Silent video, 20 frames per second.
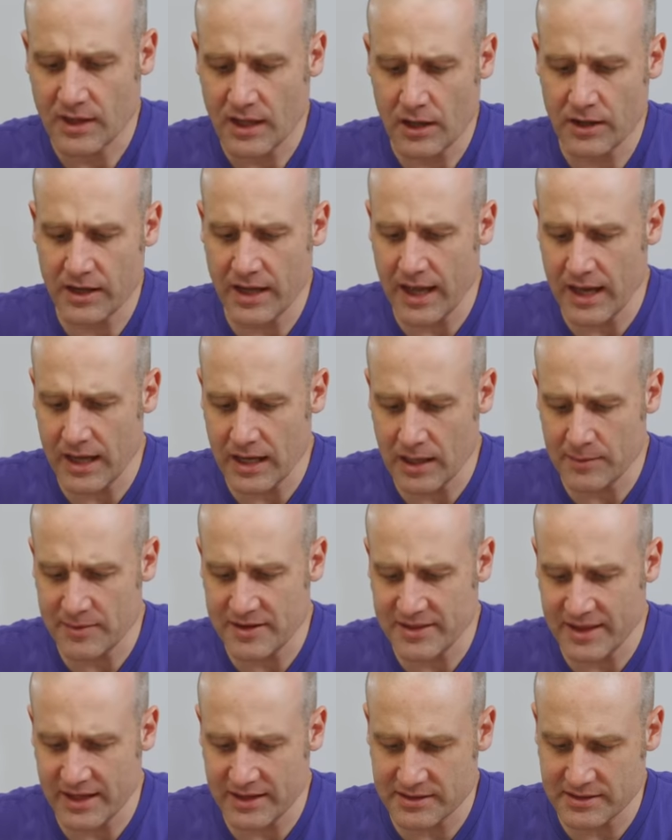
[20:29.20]
Okay, I
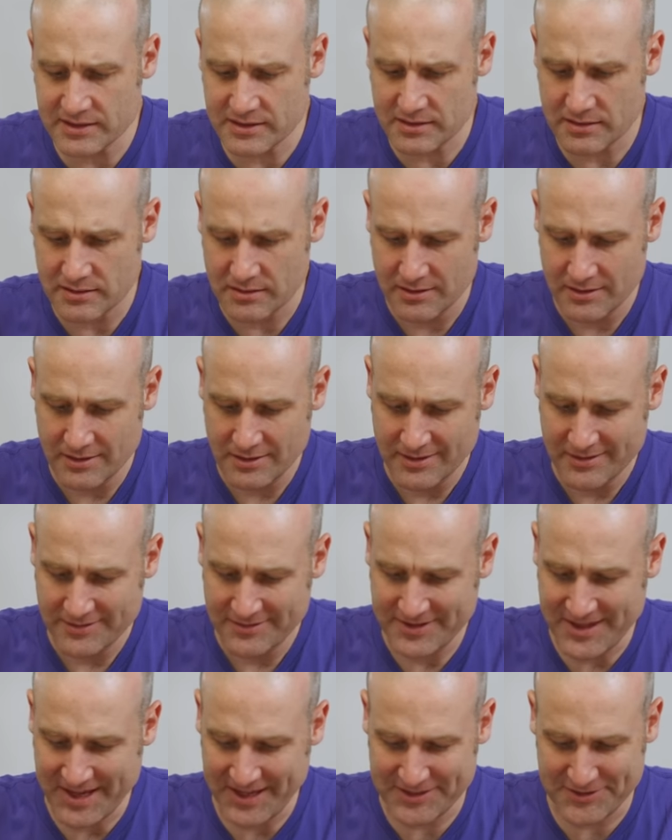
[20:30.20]
mean, that's,
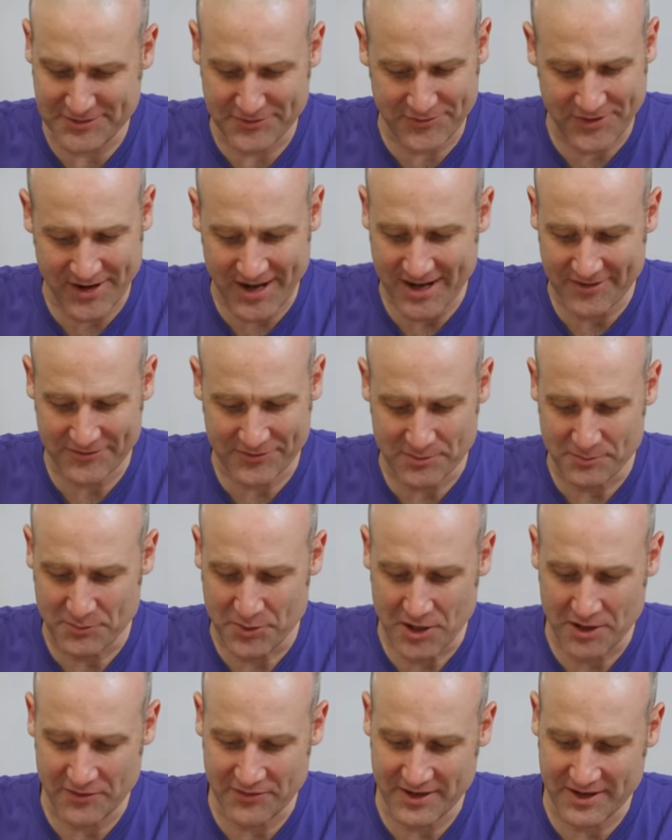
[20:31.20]
that's far from
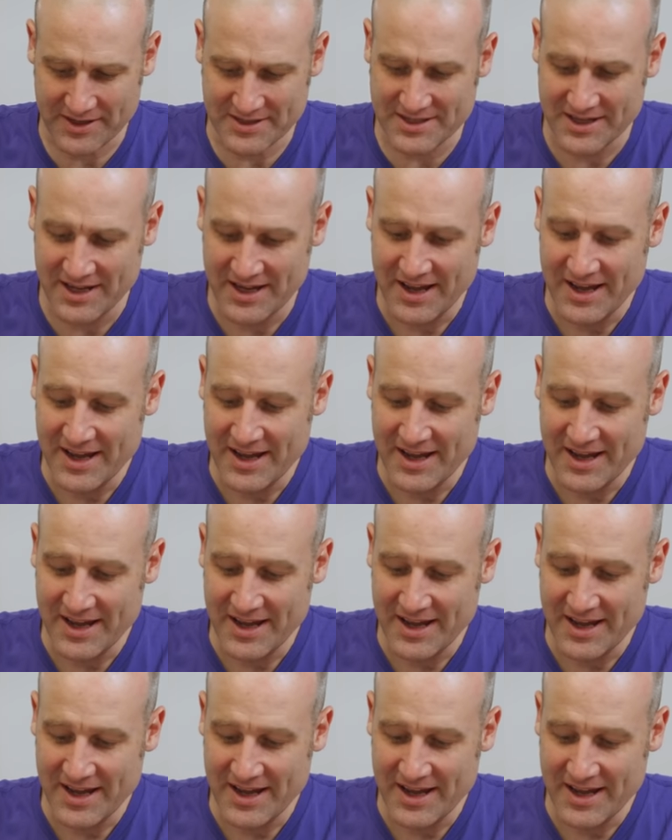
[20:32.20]
perfect.